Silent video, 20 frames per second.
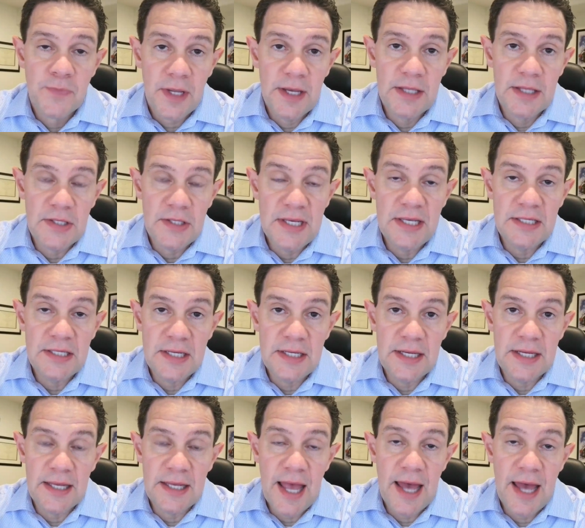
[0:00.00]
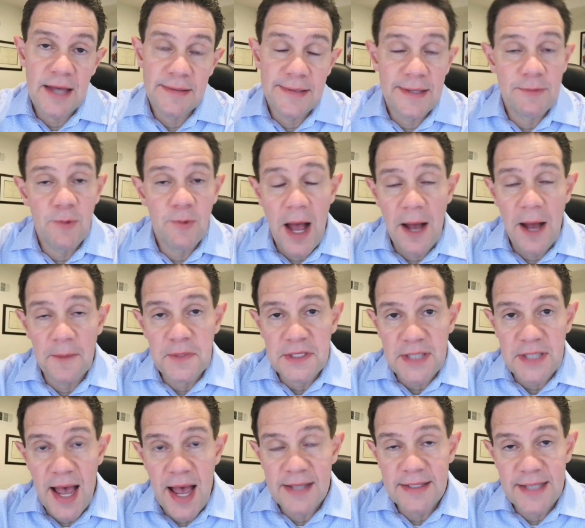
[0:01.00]
it's easy to get
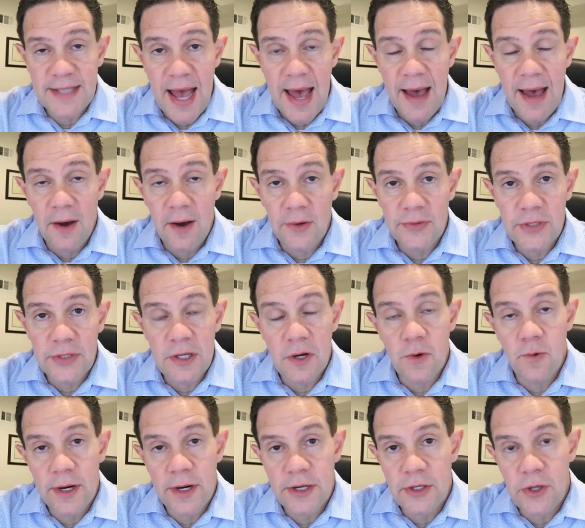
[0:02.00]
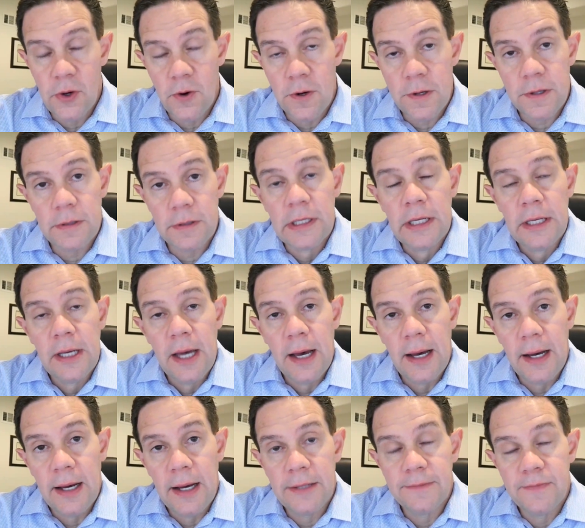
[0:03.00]
upside down, you know, where your
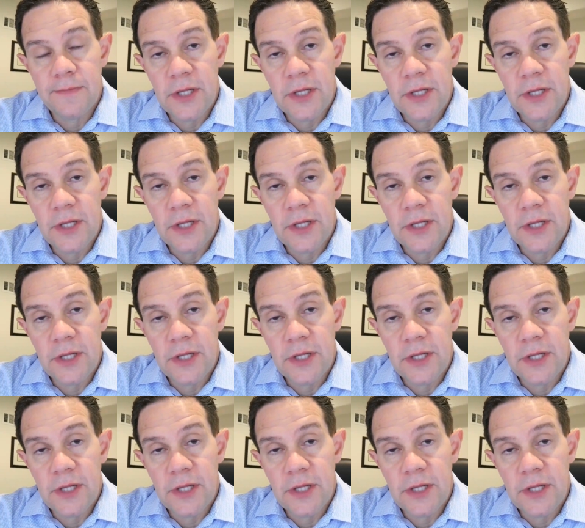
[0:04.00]
uh,